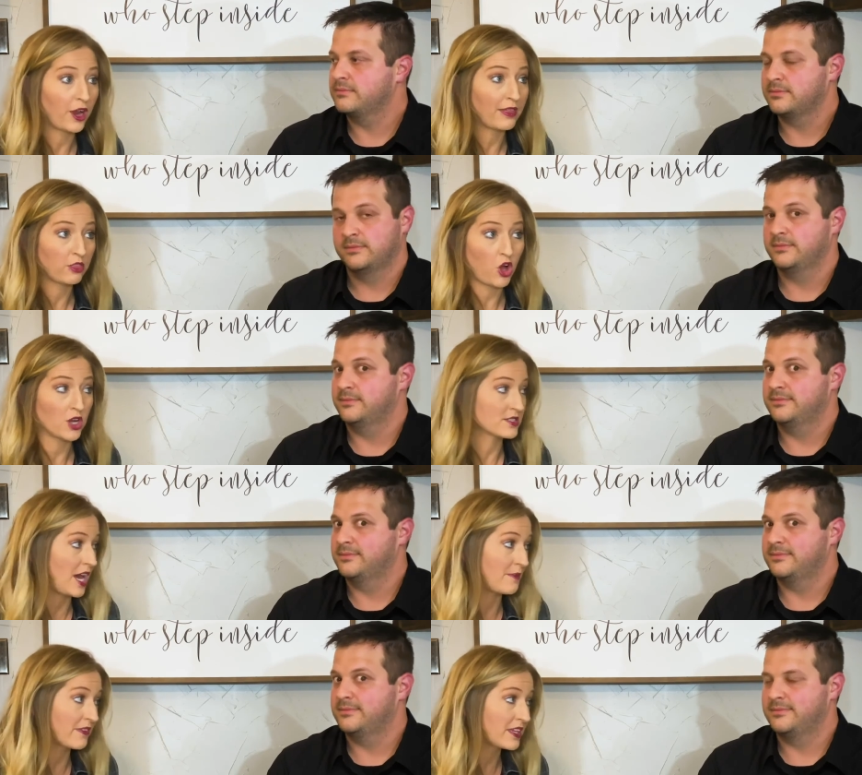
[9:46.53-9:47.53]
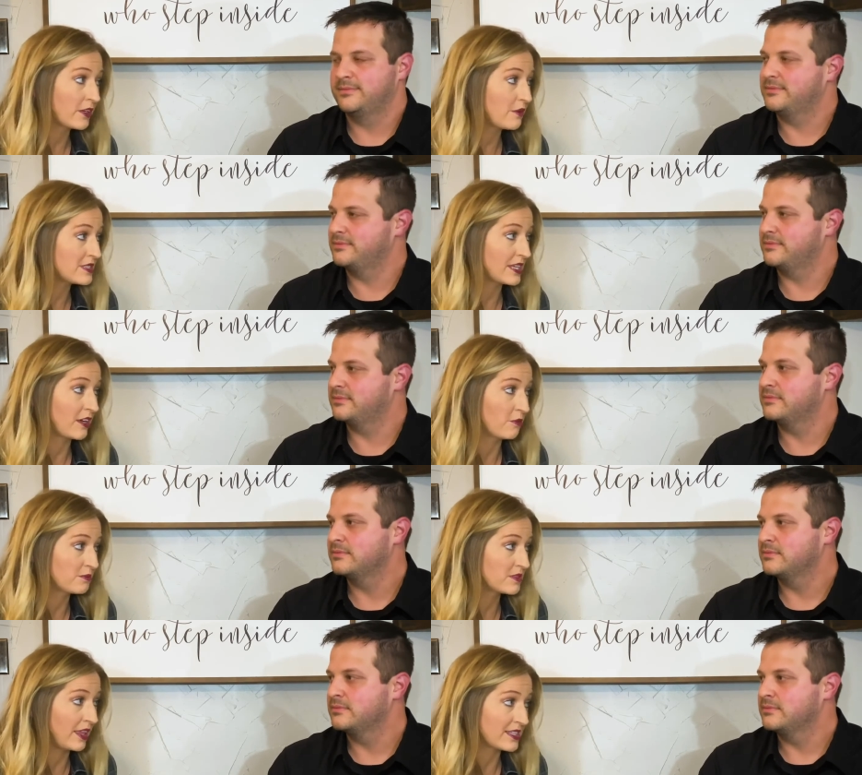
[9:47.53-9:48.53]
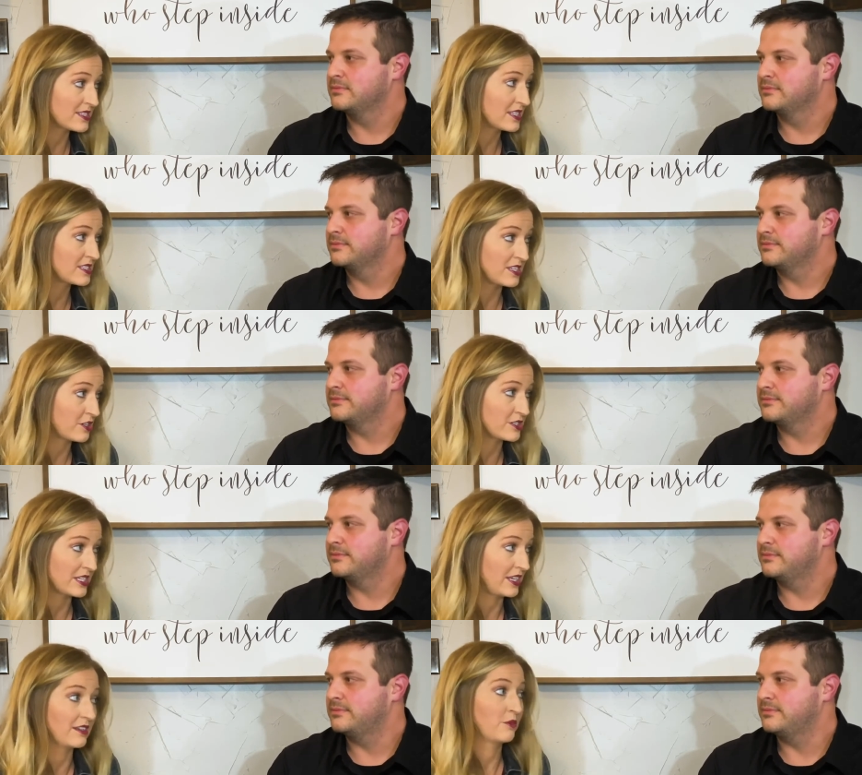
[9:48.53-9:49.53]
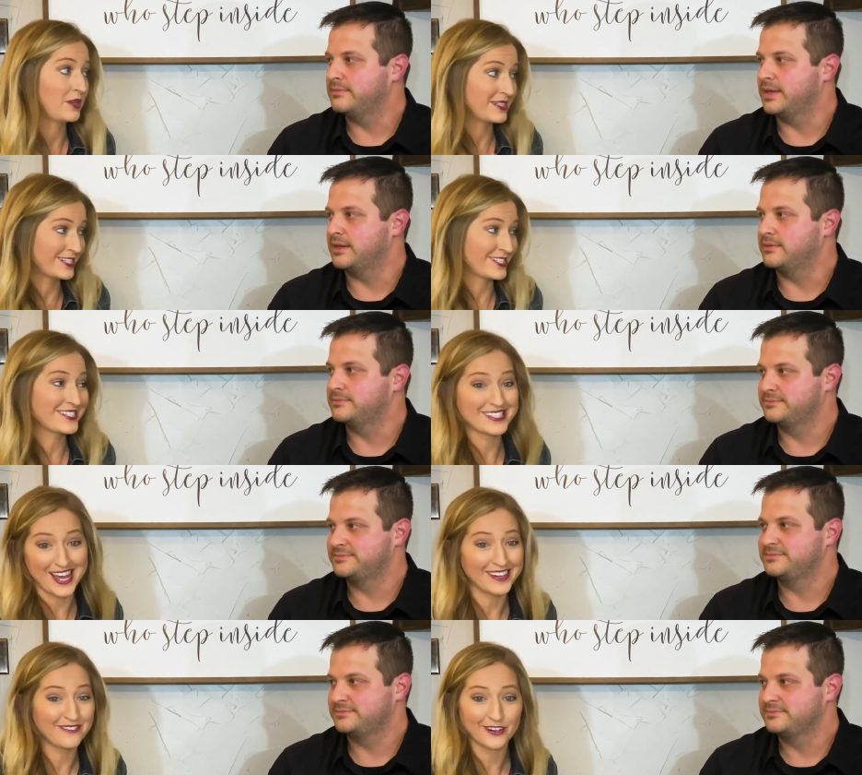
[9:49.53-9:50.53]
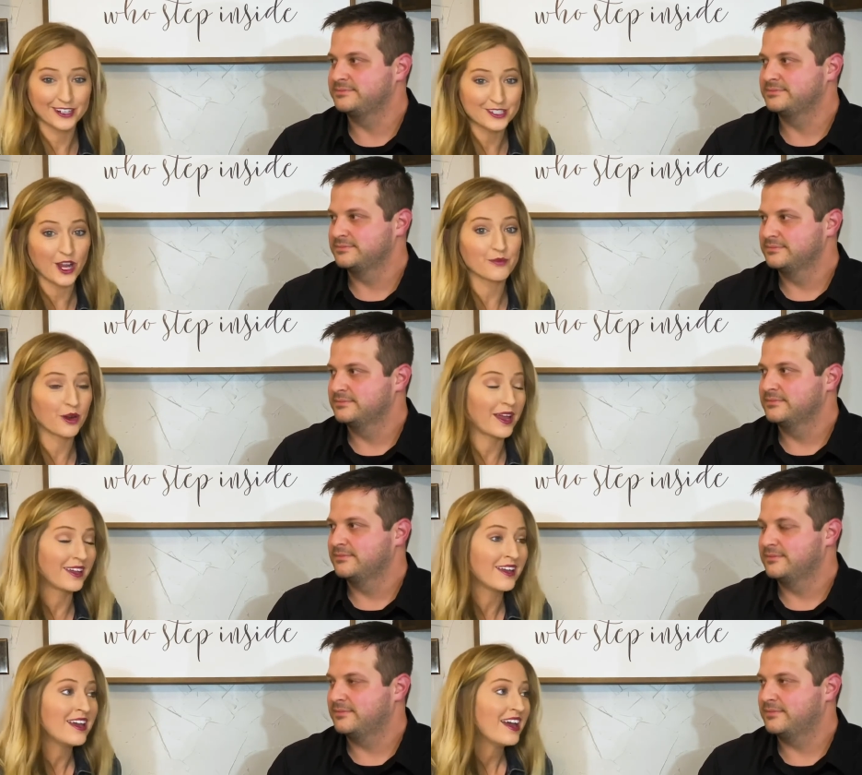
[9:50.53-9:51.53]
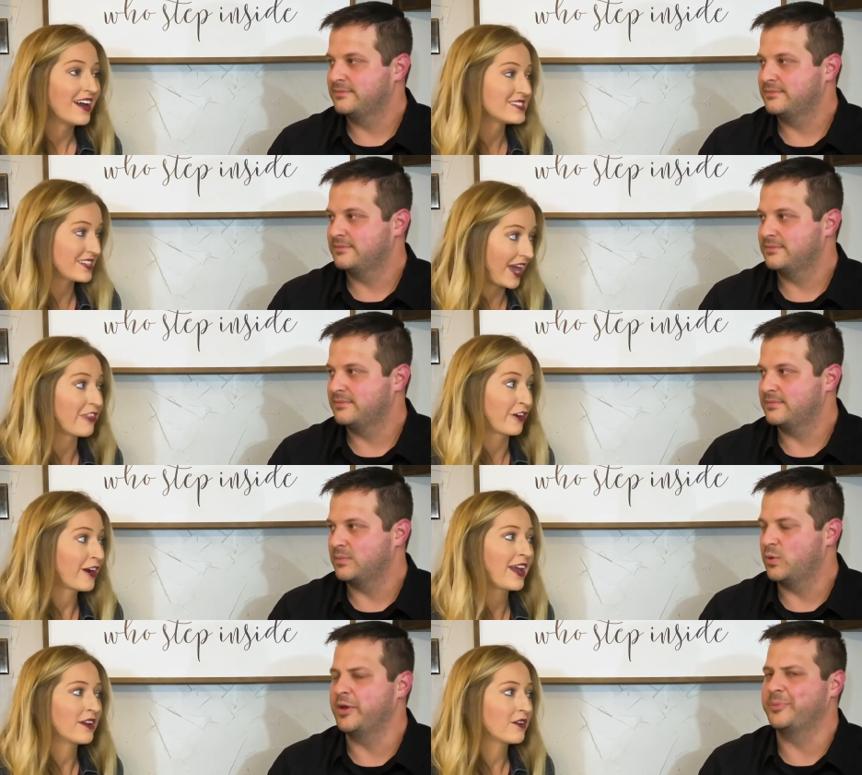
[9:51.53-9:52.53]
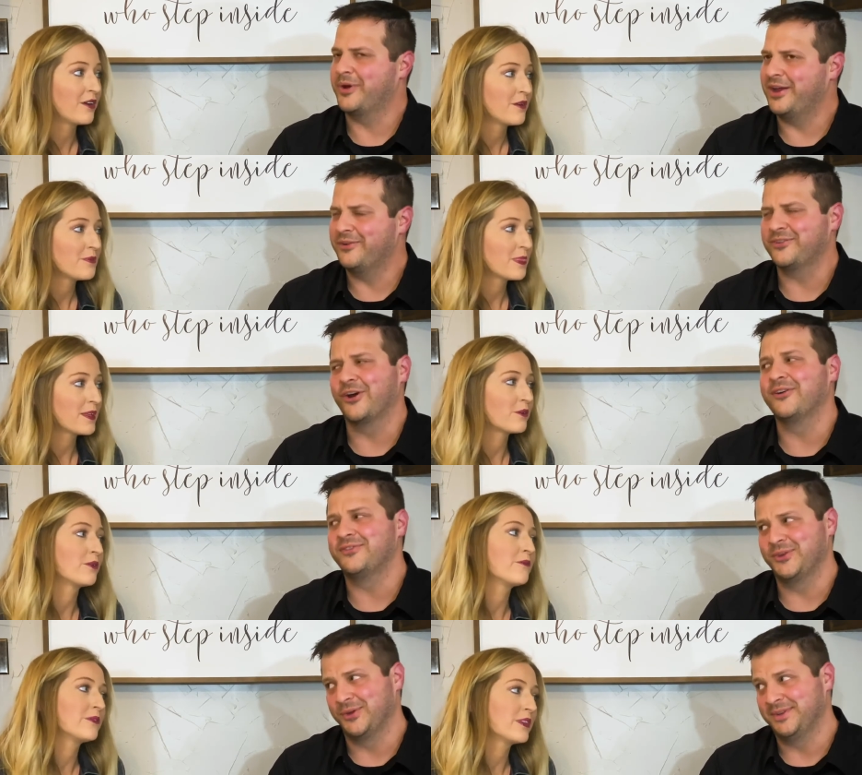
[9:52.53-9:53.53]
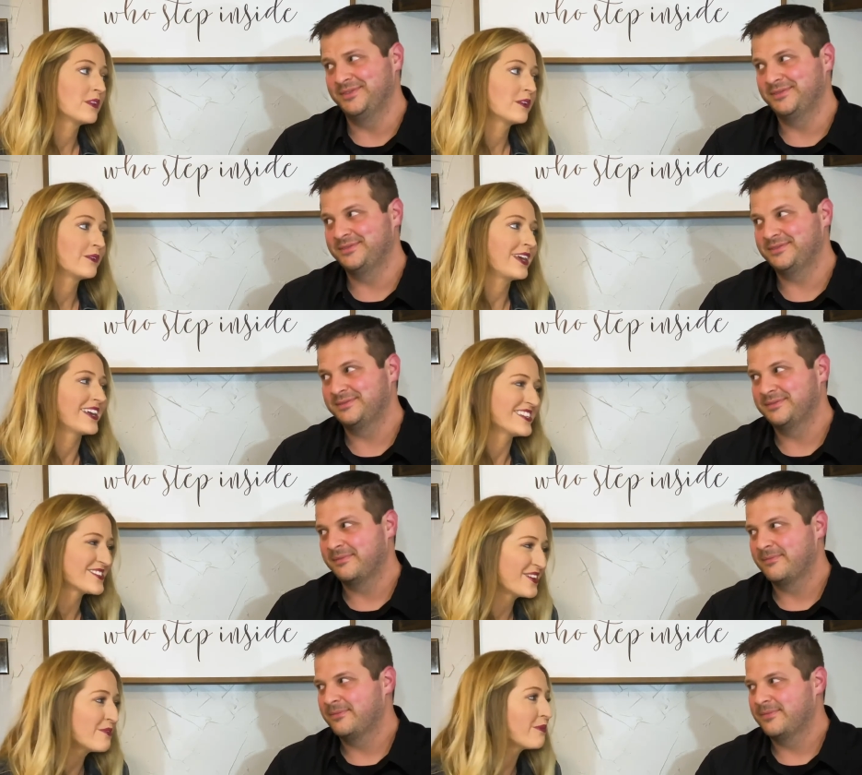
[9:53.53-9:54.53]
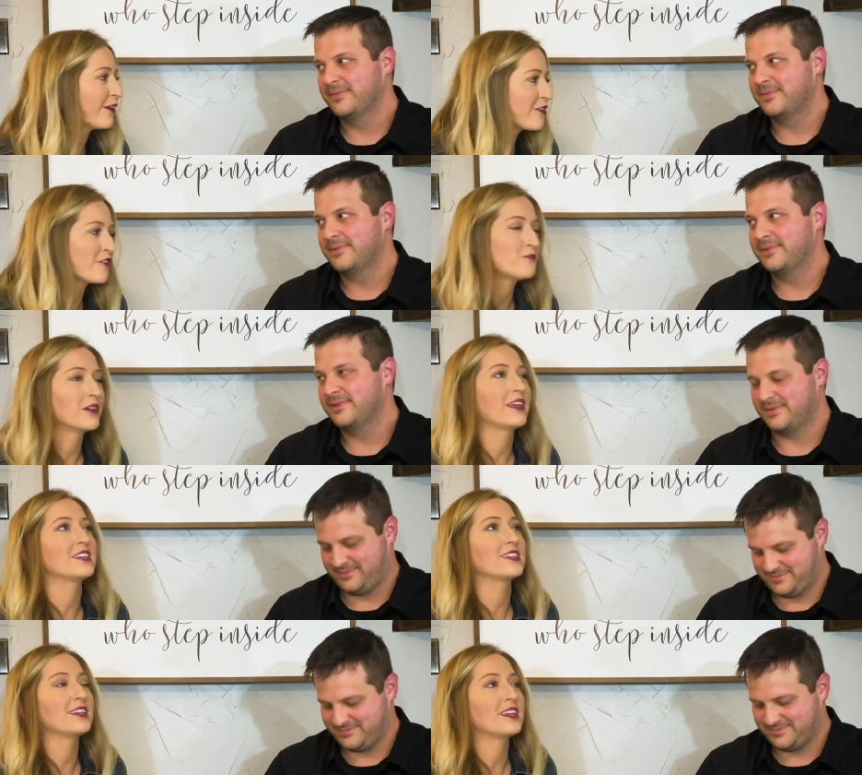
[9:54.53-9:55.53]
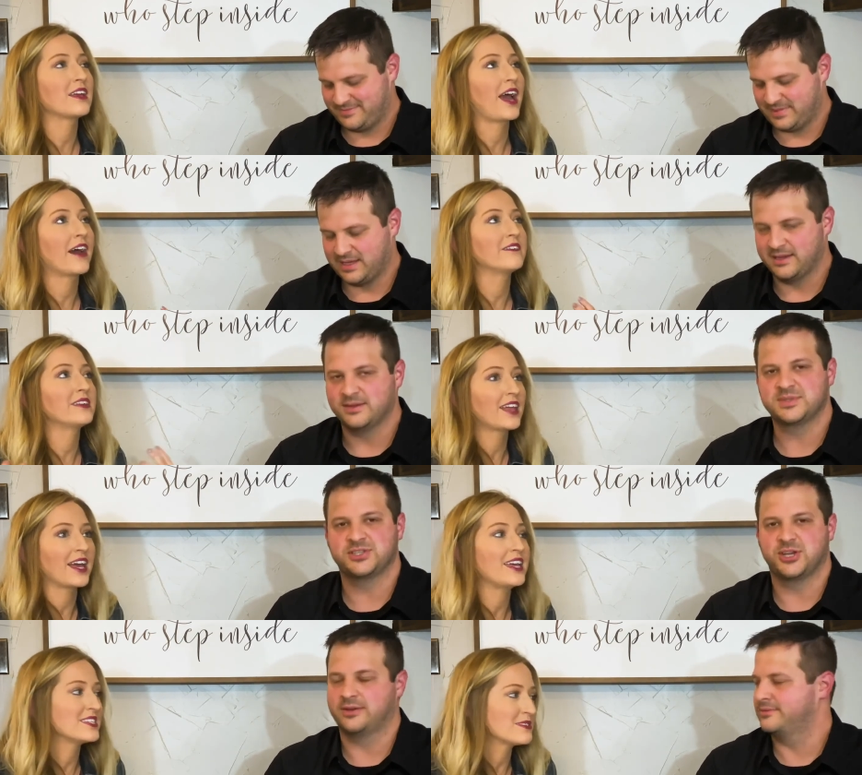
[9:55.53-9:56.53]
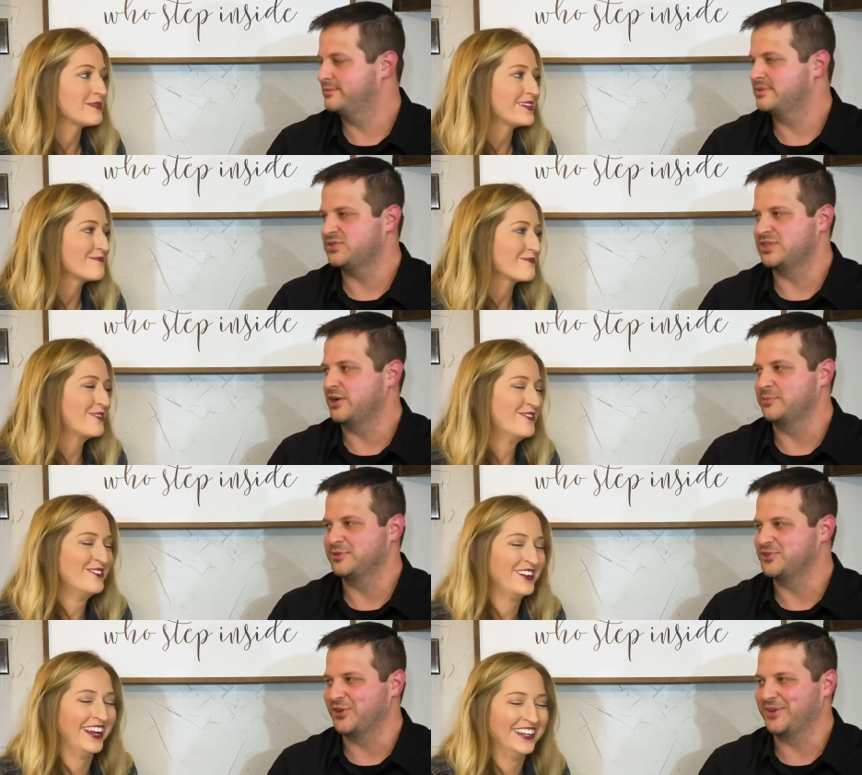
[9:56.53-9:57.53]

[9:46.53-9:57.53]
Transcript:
Speaker 1: a long time. I think it was like up like six years in. We yeah. just decided we're going to start praying together. And we would
Speaker 2: pray over our food.
Speaker 1: Yes, we would pray over our food. But like having that, that intimate it's a terrible
Speaker 2: joke